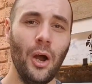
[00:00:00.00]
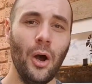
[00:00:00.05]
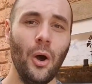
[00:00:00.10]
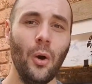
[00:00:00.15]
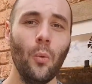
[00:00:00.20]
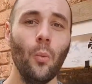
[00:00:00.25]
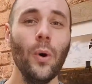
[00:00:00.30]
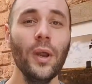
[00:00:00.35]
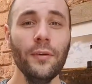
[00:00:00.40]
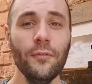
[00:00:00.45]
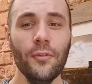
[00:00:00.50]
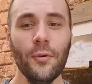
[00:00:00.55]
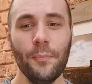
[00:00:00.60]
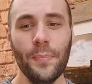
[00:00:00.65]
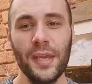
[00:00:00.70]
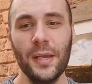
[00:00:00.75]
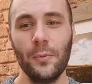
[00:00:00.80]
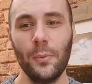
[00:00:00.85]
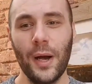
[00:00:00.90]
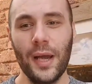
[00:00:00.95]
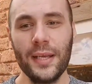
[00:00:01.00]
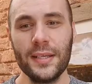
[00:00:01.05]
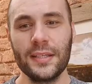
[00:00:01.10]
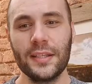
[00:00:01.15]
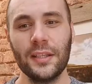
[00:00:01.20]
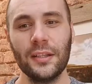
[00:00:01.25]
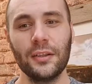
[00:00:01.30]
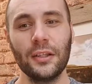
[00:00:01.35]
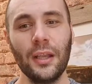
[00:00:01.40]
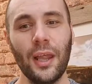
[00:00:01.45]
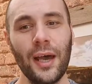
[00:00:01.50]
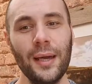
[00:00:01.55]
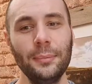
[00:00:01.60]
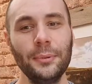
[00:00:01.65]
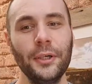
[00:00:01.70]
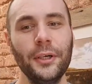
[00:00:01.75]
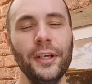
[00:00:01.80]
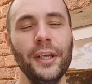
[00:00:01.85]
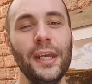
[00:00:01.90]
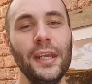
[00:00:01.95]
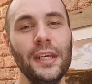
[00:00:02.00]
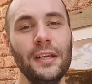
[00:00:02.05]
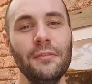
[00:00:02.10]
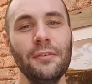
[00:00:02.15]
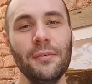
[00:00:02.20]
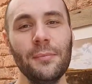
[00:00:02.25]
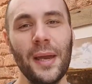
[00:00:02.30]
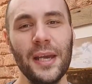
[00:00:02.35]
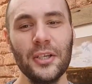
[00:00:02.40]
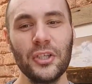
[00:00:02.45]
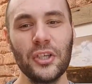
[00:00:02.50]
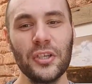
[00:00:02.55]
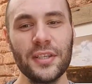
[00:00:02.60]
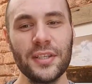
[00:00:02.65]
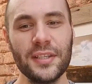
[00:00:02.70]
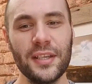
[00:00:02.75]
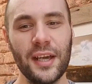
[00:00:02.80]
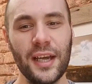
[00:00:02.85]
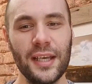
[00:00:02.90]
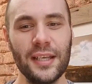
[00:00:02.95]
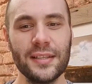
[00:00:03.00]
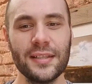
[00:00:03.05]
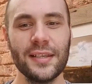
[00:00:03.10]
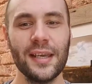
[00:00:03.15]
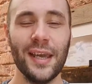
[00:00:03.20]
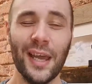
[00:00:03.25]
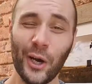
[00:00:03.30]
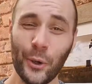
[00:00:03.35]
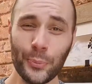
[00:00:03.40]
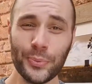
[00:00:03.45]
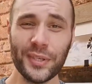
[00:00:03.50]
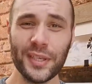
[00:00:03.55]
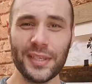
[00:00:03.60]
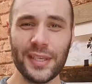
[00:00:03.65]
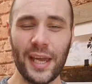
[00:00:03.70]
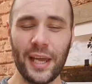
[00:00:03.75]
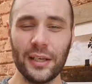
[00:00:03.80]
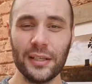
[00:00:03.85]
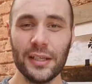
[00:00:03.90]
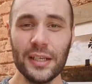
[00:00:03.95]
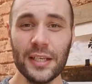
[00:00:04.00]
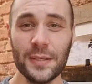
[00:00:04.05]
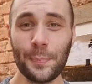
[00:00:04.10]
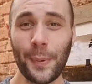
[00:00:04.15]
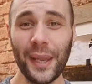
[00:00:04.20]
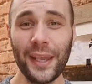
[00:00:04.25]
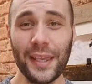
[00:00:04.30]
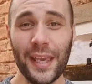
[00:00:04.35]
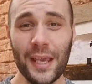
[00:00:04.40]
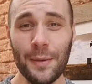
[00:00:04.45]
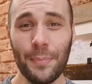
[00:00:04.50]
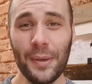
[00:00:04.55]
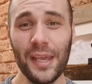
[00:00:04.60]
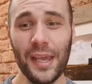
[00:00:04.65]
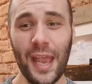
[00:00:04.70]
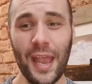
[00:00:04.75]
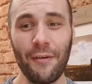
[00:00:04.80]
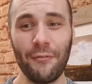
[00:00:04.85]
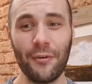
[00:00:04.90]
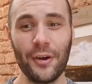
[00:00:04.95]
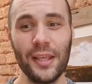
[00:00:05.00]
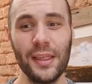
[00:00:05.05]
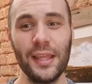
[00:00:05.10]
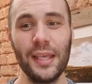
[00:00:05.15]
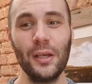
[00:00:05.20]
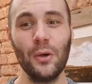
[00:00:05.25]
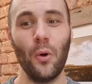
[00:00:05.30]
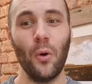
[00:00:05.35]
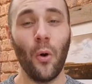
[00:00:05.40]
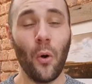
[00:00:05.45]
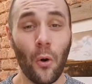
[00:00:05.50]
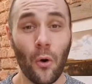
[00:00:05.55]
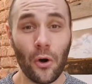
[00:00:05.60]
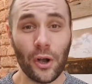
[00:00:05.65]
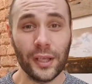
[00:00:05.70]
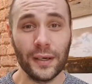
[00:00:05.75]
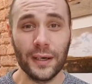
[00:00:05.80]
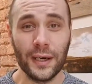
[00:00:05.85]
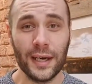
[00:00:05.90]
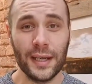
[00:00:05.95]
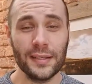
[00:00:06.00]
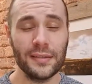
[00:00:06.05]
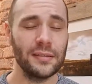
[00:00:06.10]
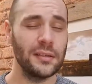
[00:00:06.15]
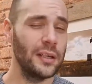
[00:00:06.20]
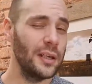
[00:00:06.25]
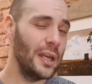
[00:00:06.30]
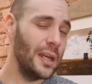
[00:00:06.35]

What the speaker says: One of the big ways that library and information science helps us out is by keeping everything organised.